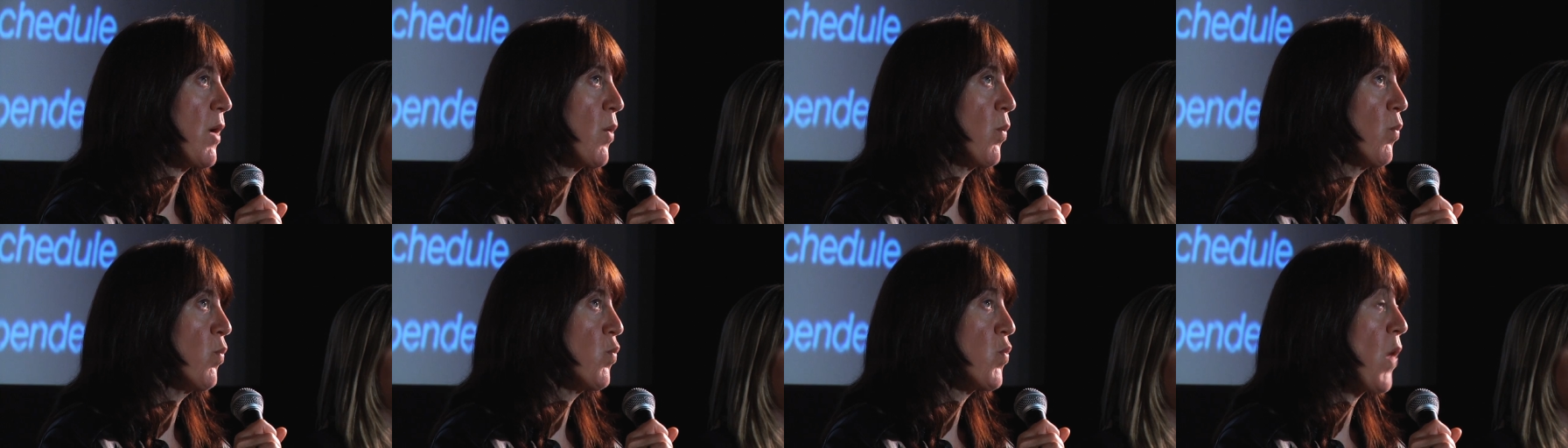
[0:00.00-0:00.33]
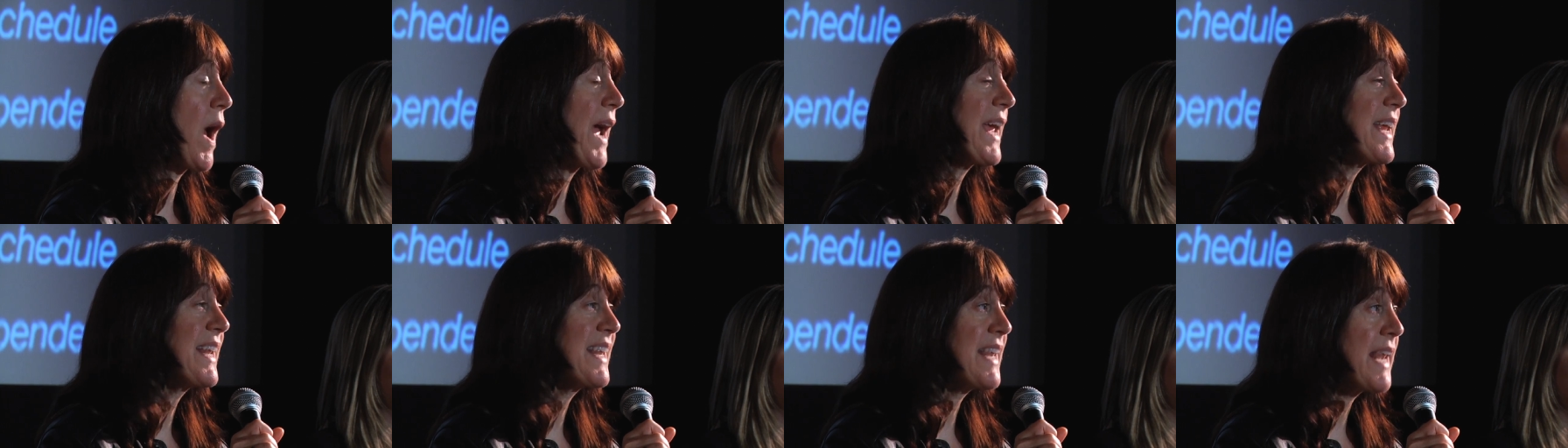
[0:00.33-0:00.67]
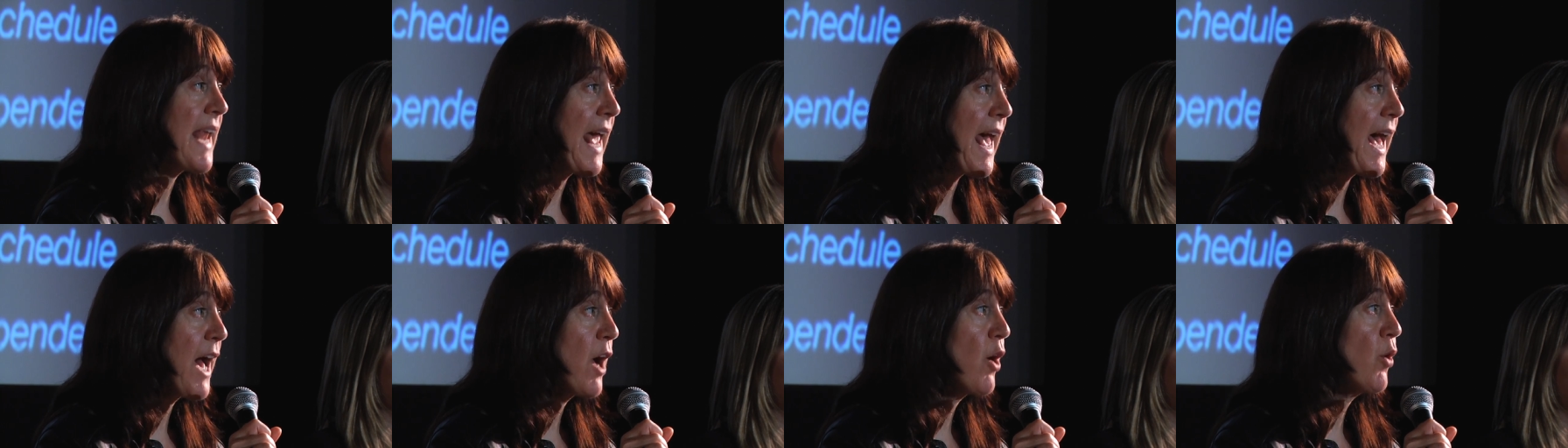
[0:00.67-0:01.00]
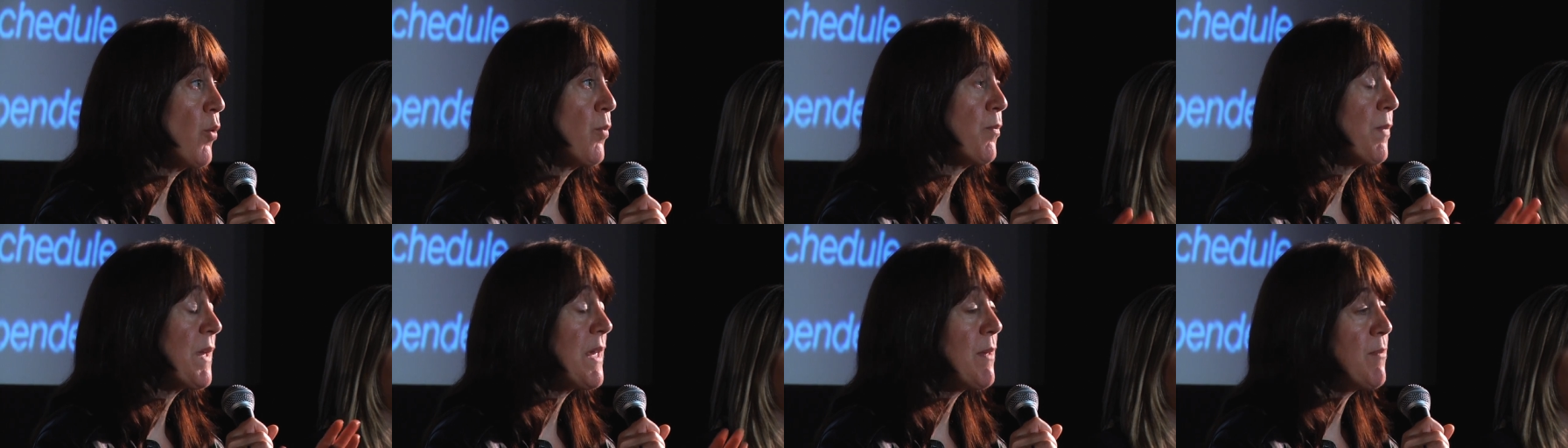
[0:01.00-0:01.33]
right
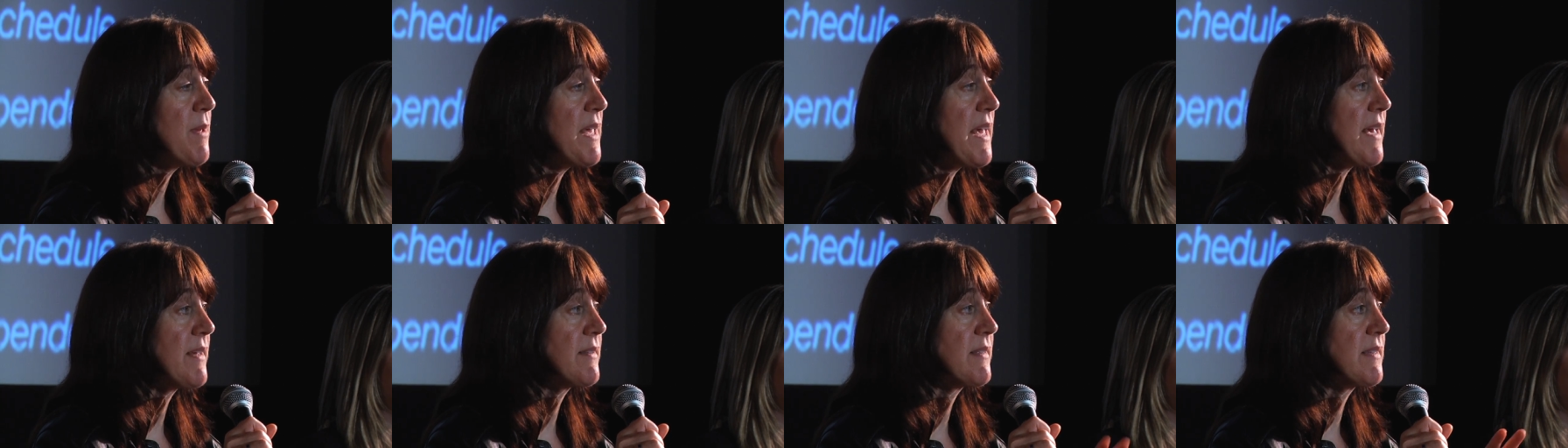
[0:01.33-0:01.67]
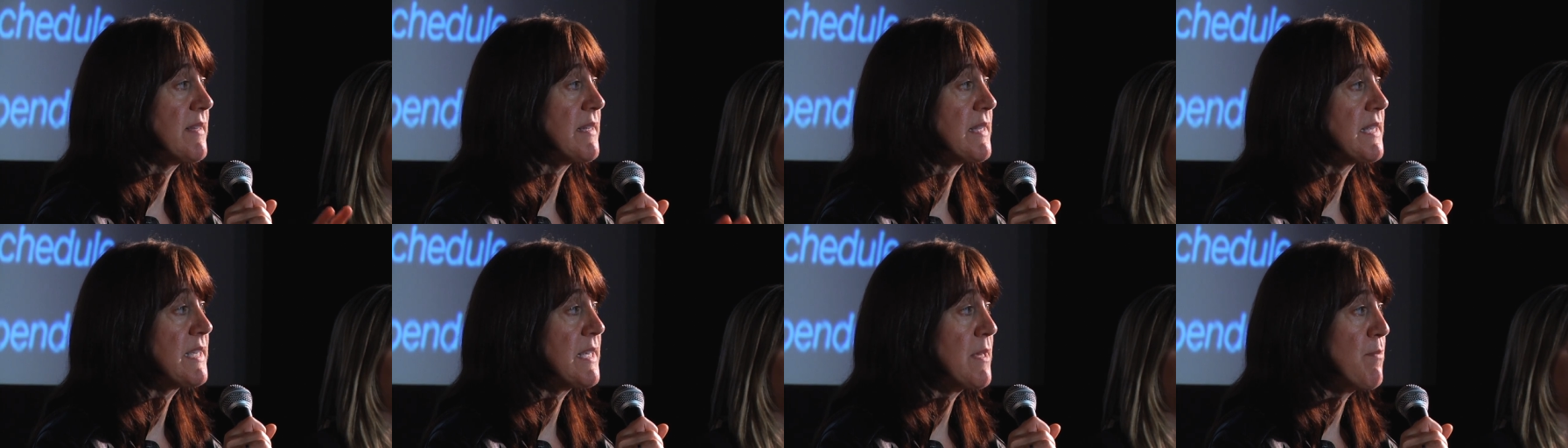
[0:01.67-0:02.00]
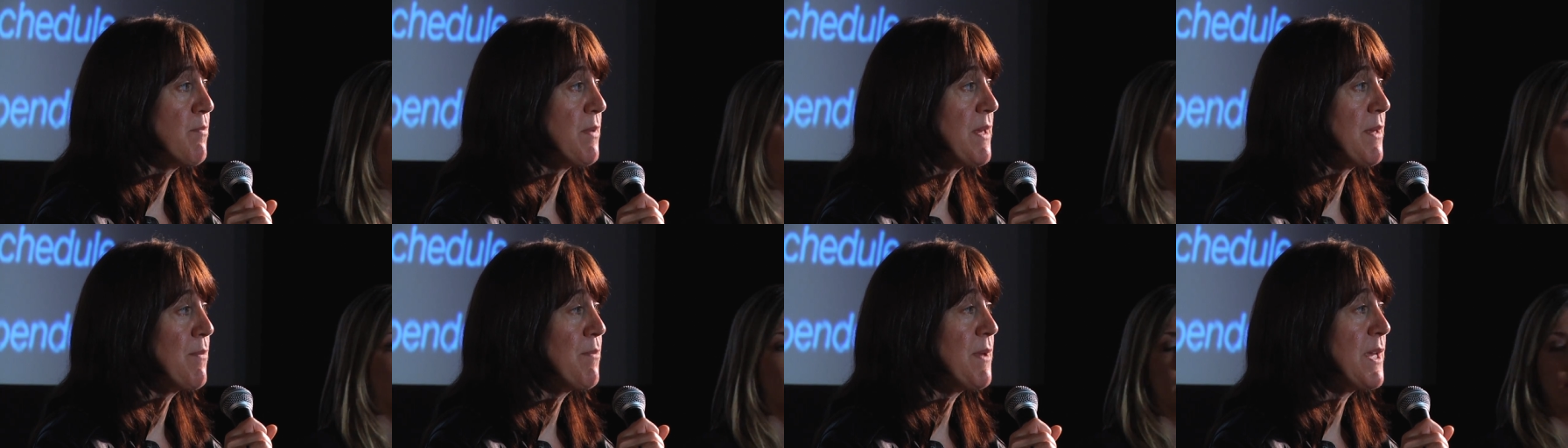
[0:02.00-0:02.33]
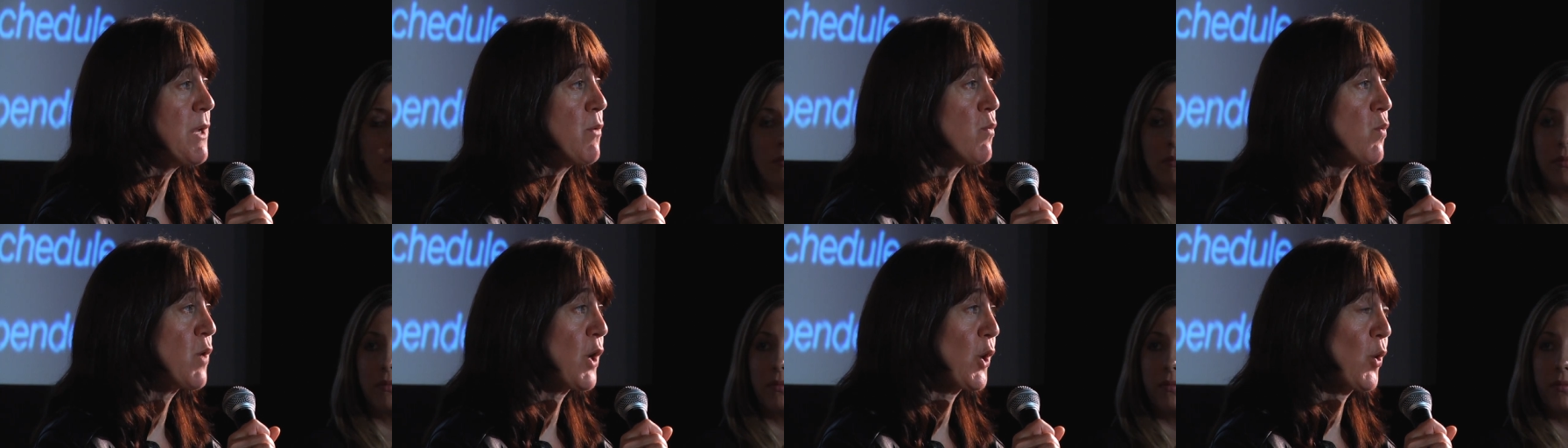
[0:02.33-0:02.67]
now, PBS and
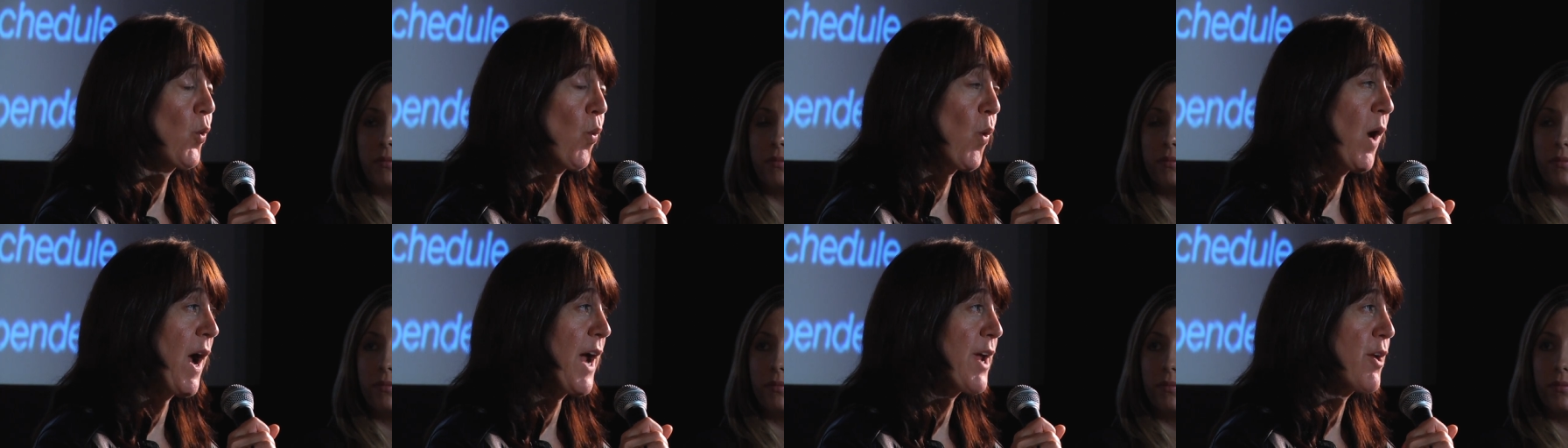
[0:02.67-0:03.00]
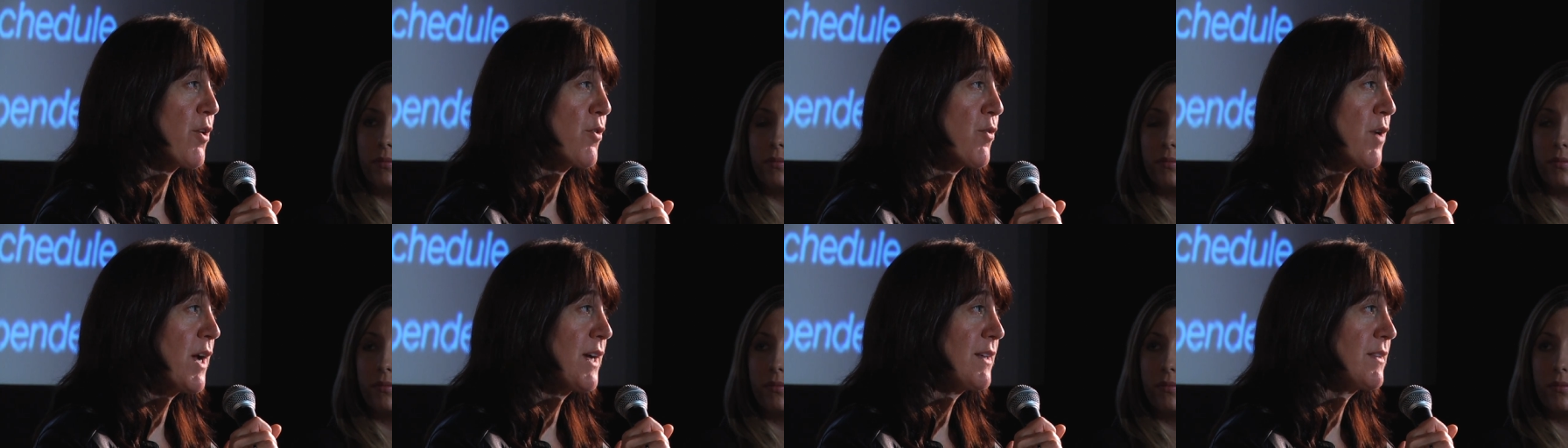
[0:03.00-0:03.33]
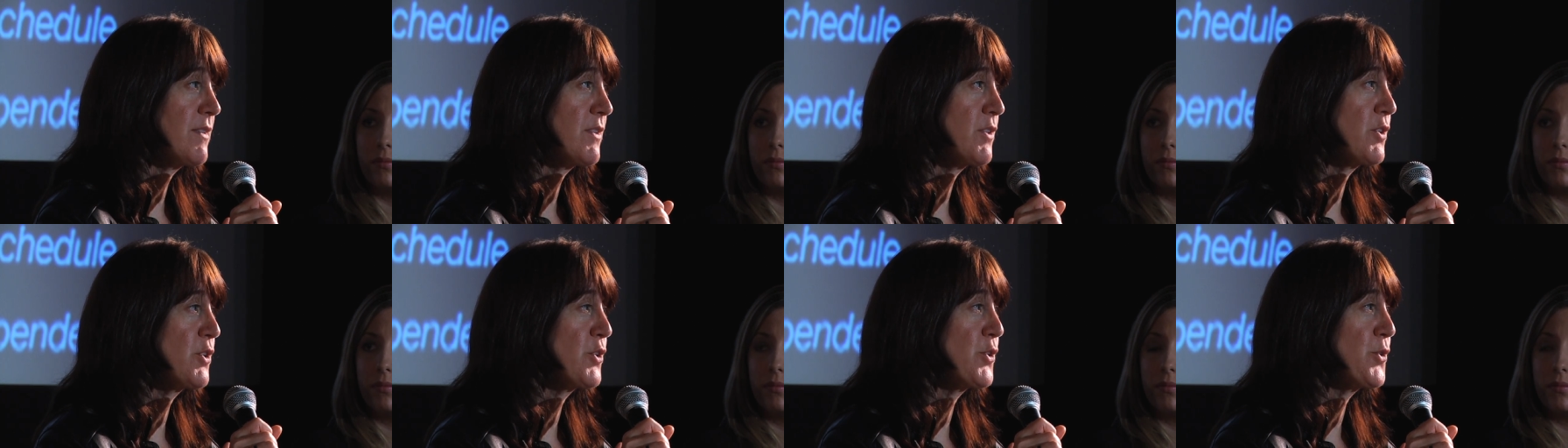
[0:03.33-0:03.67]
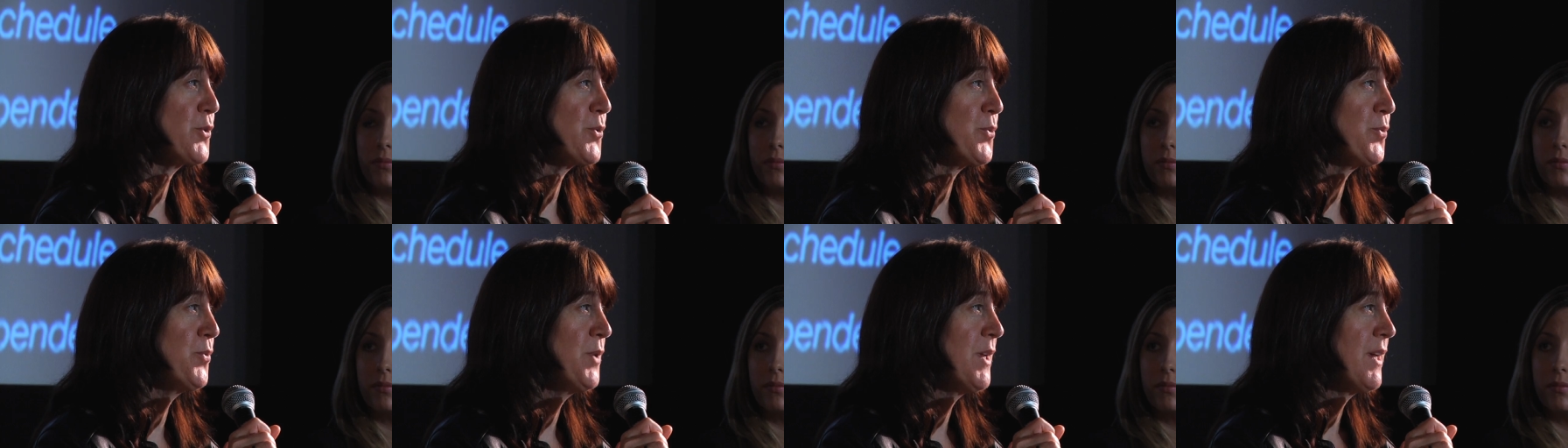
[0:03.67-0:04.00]
CPB require us
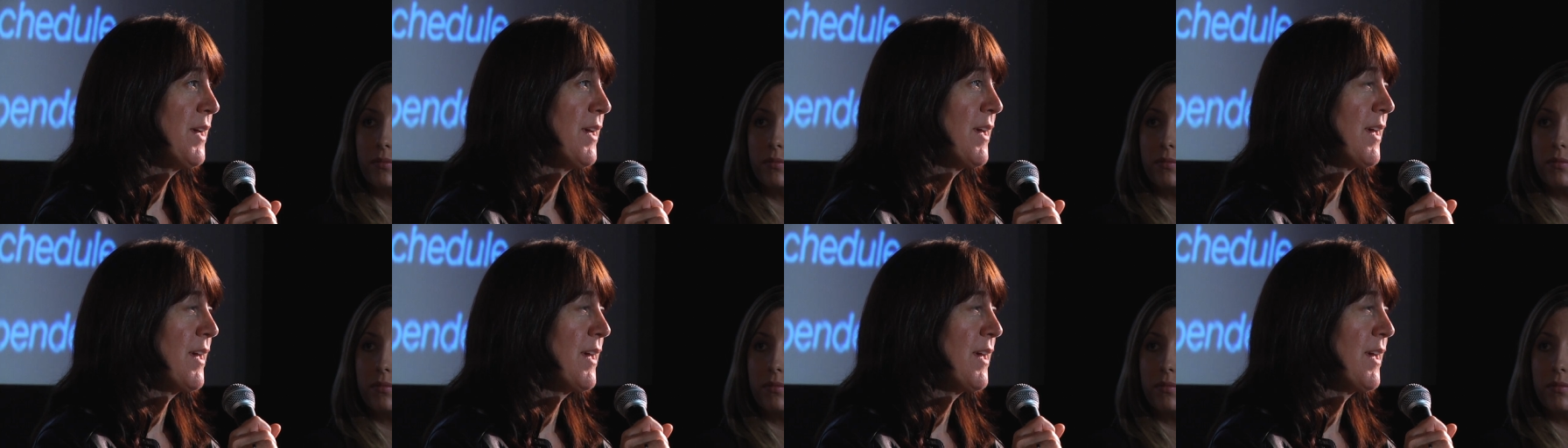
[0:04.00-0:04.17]
to,